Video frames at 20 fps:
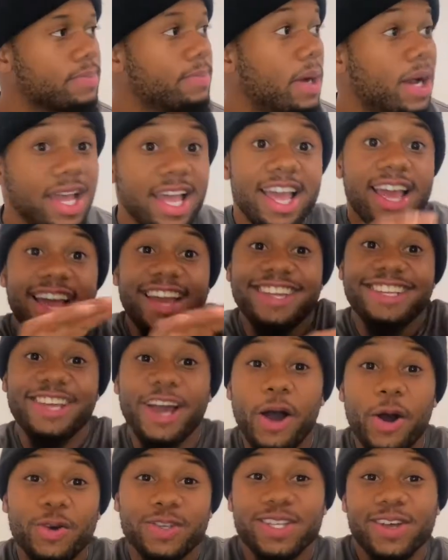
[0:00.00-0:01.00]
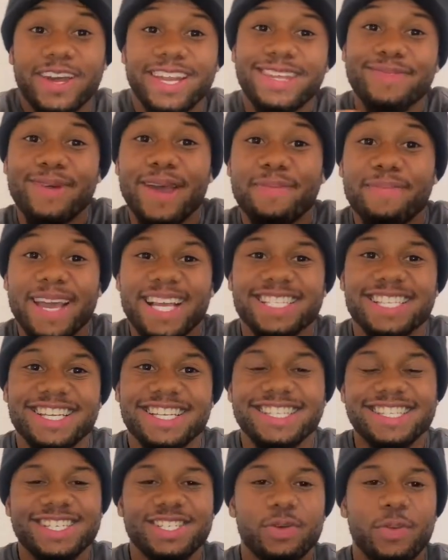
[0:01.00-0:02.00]
But yo, so anyway, back to the
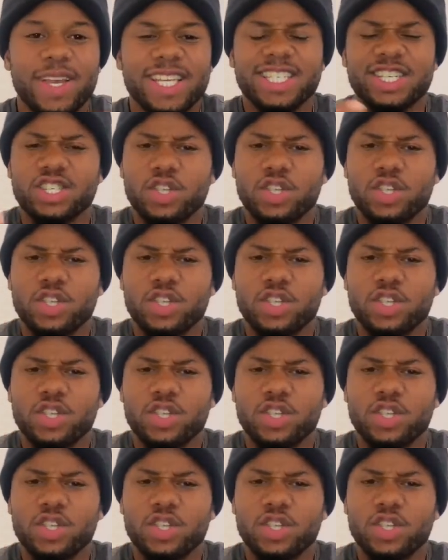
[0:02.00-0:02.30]
situation.